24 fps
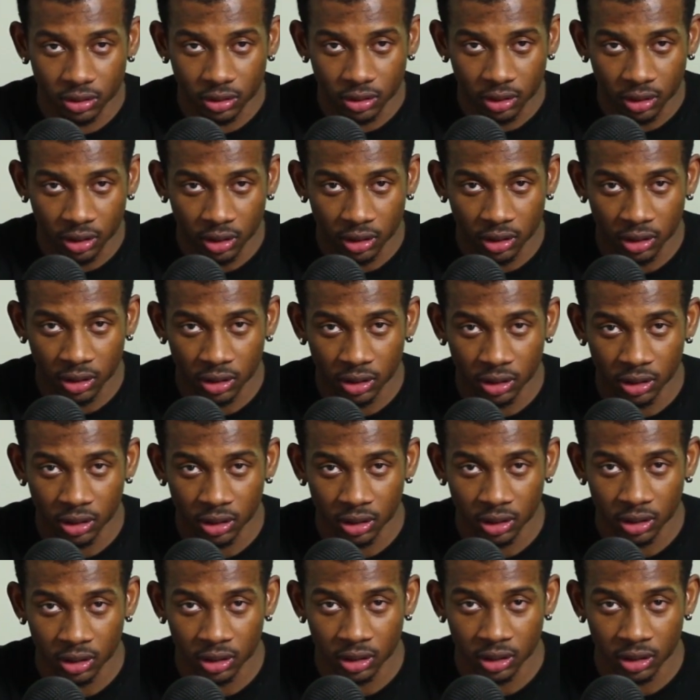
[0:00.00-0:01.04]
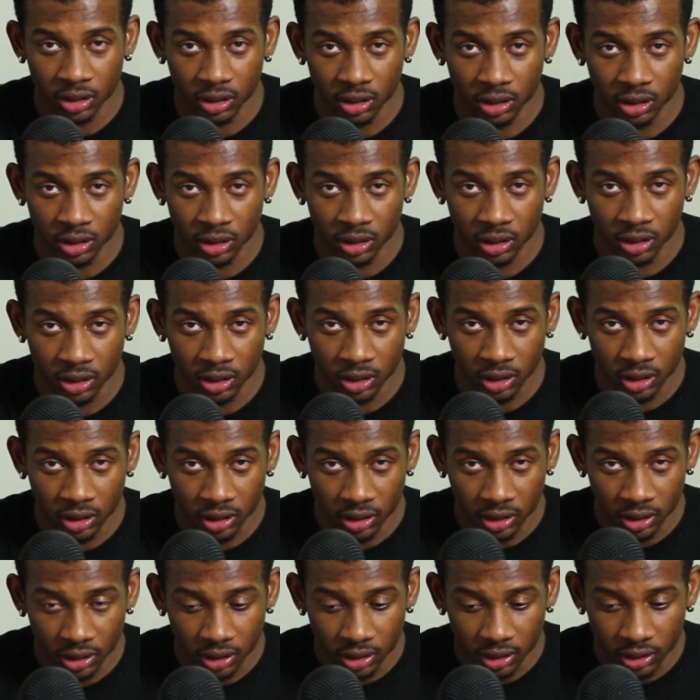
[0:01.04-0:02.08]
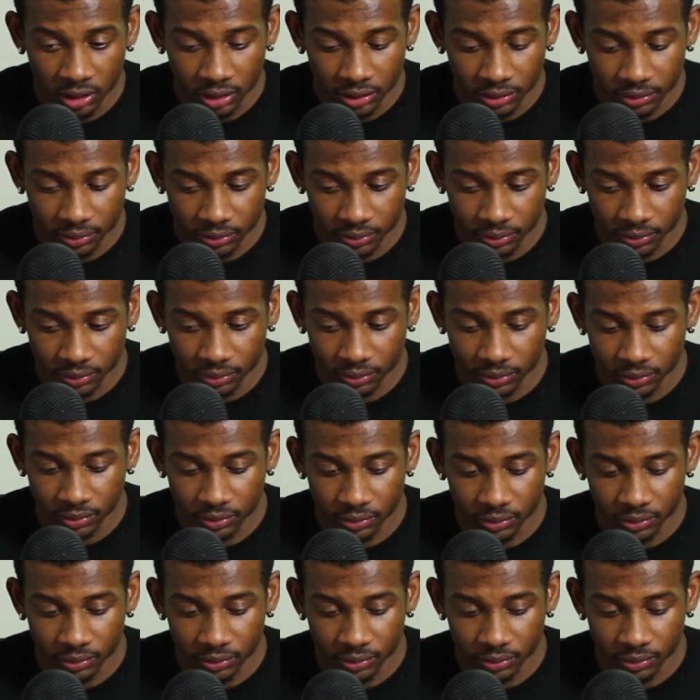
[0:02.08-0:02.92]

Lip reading: (not speaking)